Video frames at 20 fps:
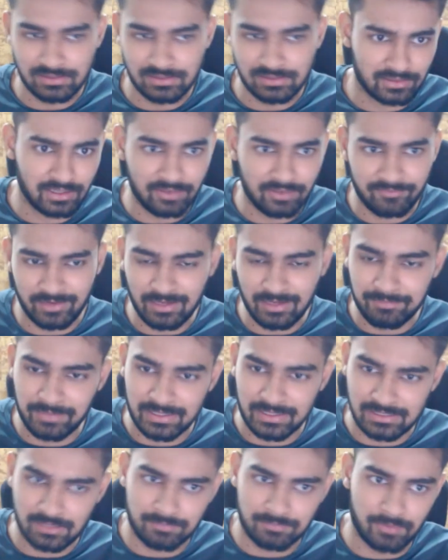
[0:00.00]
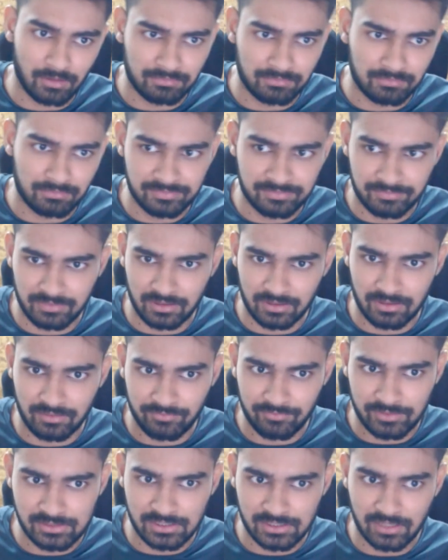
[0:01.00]
They're very basic problems,
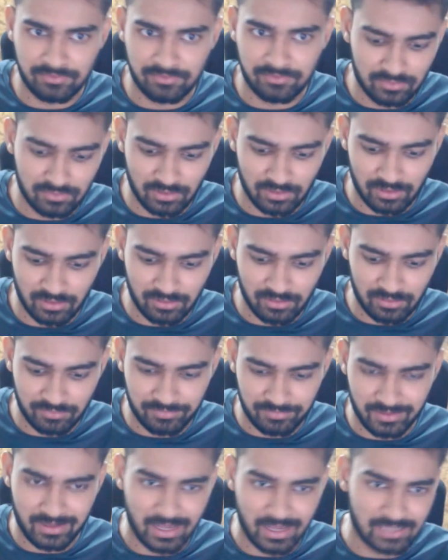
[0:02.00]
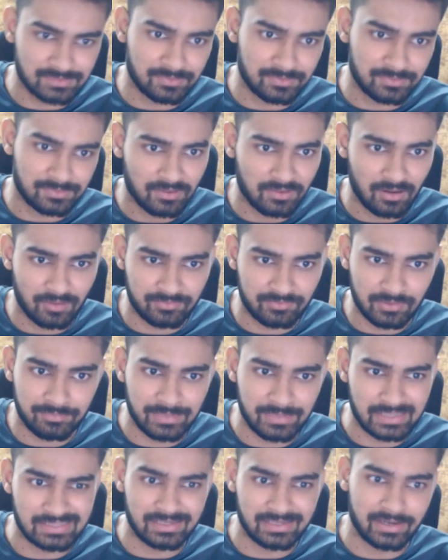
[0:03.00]
which gives you a grasp of the
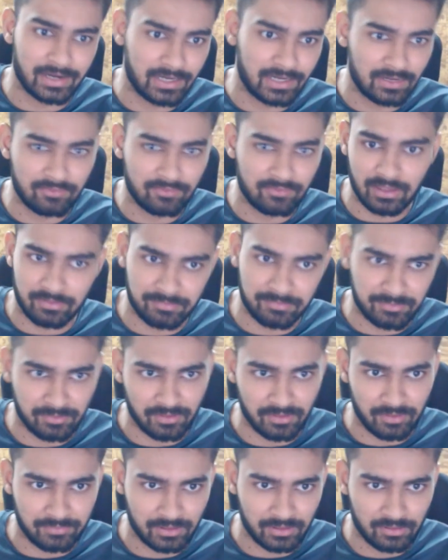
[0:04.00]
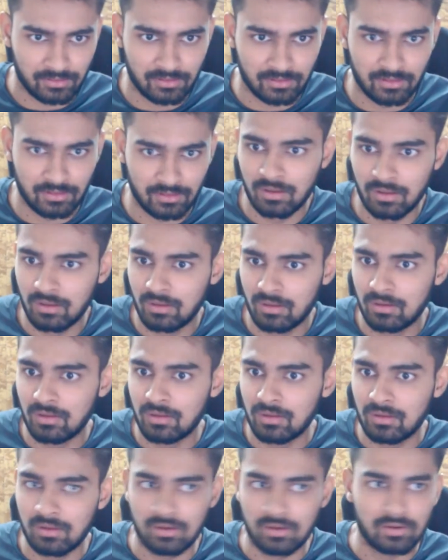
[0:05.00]
basic idea of dynamic programming.
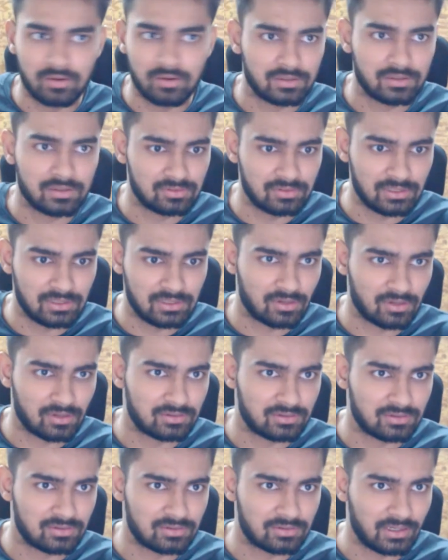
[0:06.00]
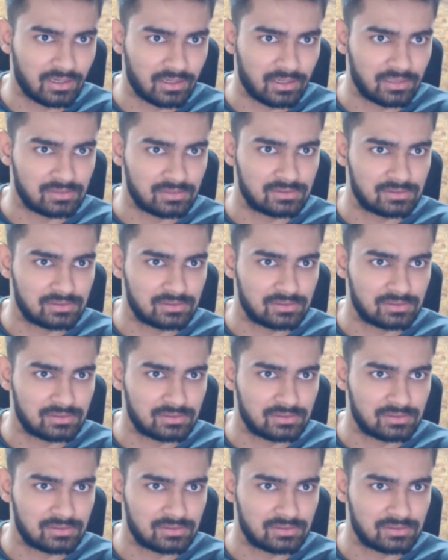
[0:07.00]
Okay, so these are also really nice.